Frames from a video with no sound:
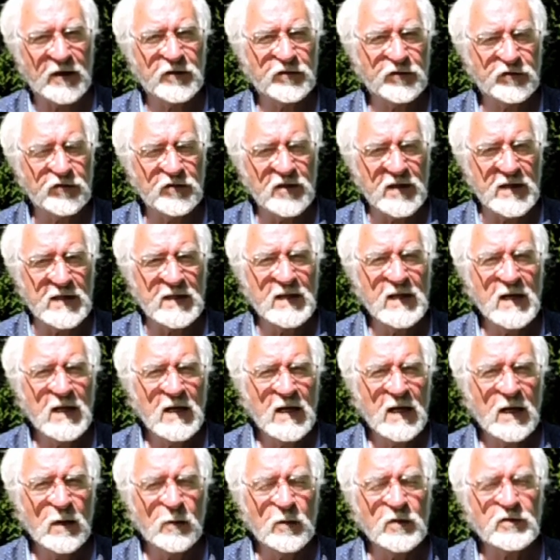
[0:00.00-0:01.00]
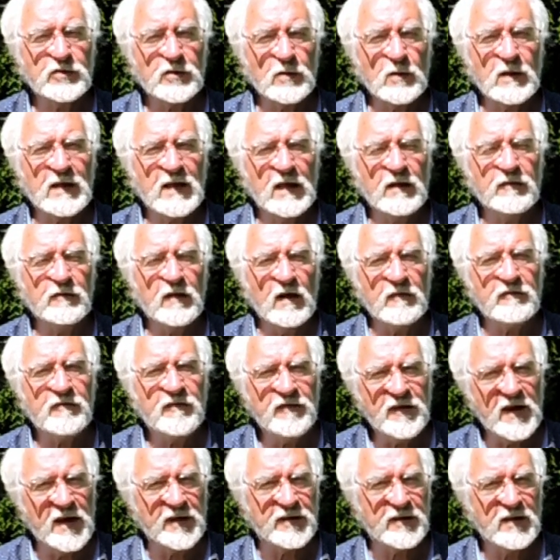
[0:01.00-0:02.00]
X3, which will give a
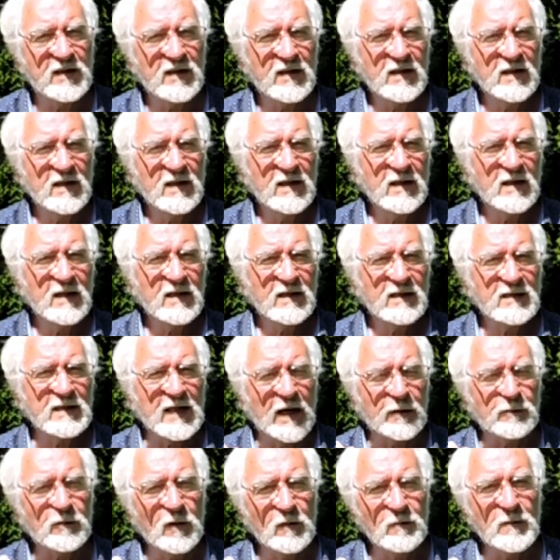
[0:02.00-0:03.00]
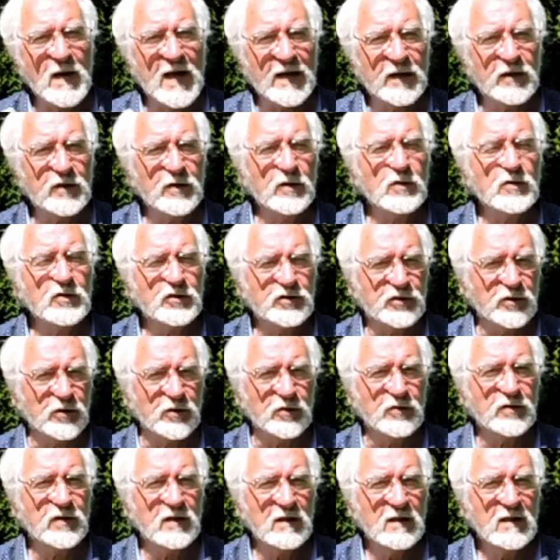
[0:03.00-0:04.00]
fit that will make you
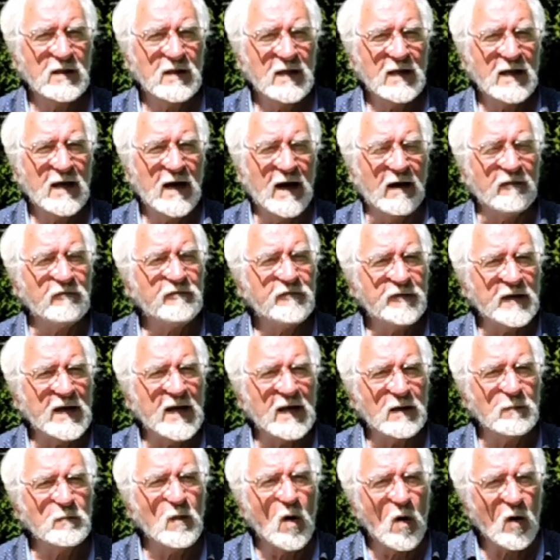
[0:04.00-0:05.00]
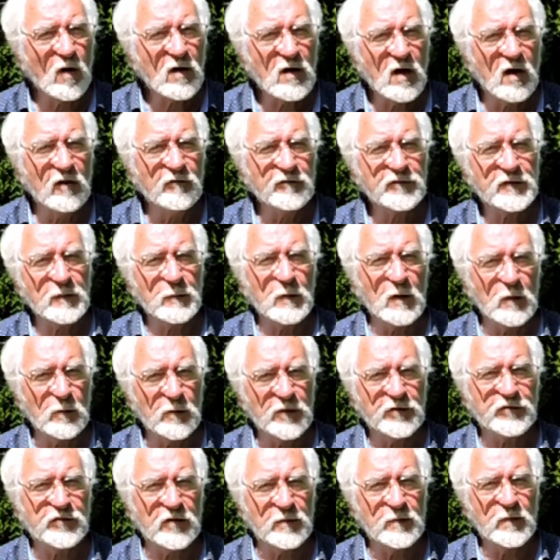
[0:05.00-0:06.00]
shoot and feel more comfortable
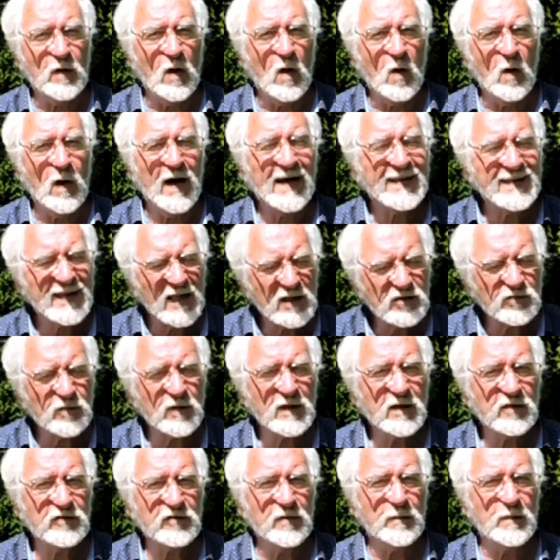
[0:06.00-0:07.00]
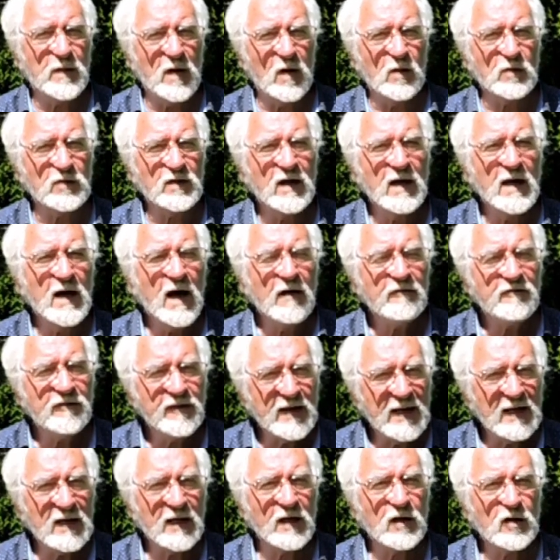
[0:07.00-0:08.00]
with your bow. And that's what it's about,
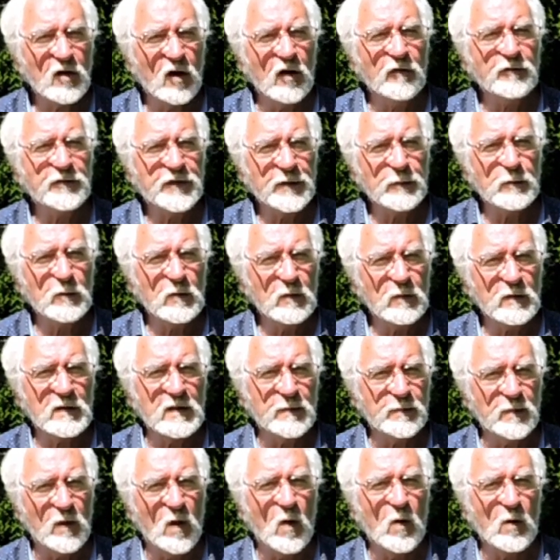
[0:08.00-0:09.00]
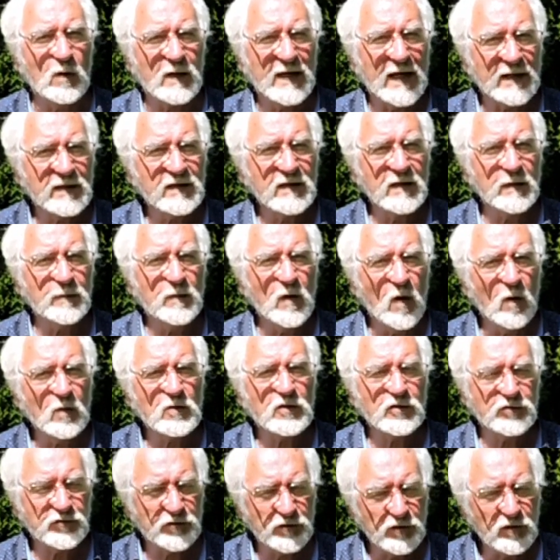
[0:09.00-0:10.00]
feeling comfortable with the bow, getting the bow
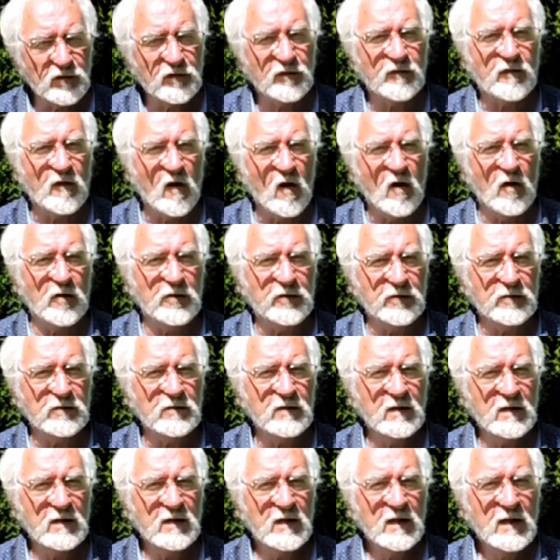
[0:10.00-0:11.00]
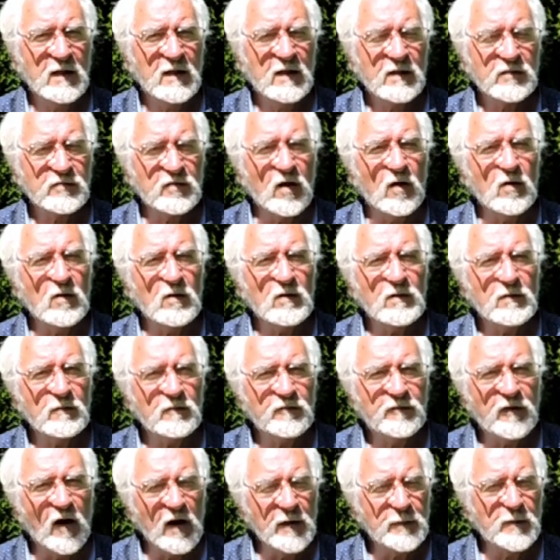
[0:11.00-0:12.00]
to shoot for you. So
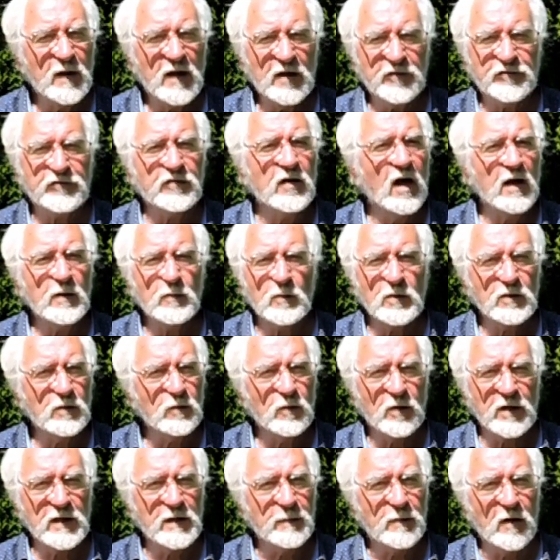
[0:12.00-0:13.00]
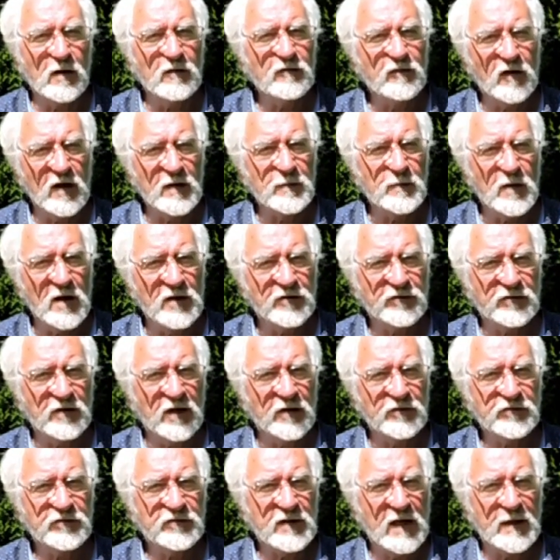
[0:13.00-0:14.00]
vibration, I wouldn't worry about
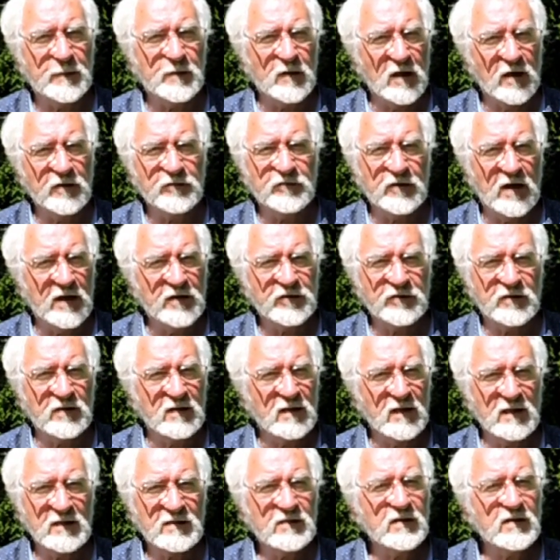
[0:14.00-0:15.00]
vibration on stabilisation.